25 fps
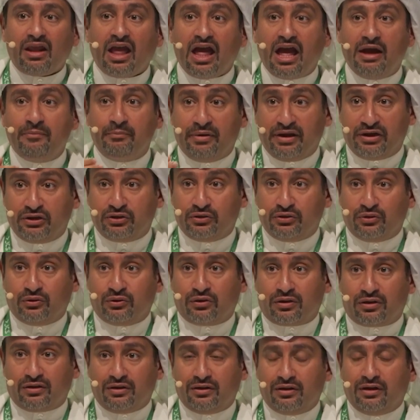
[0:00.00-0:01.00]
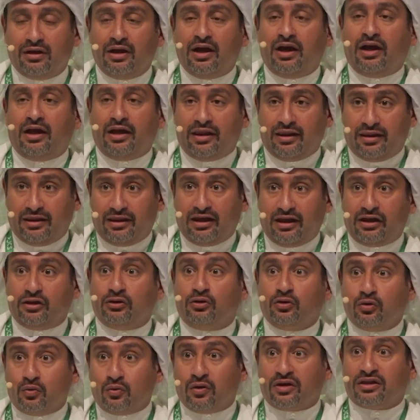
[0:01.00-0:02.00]
and make sure they
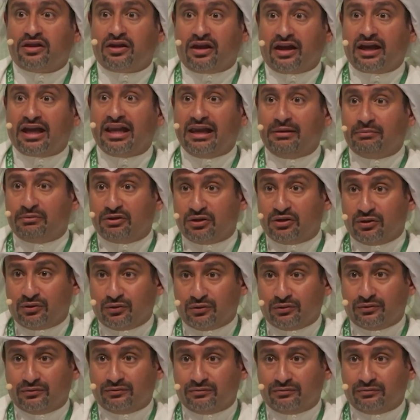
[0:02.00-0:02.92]
do what they claim to do.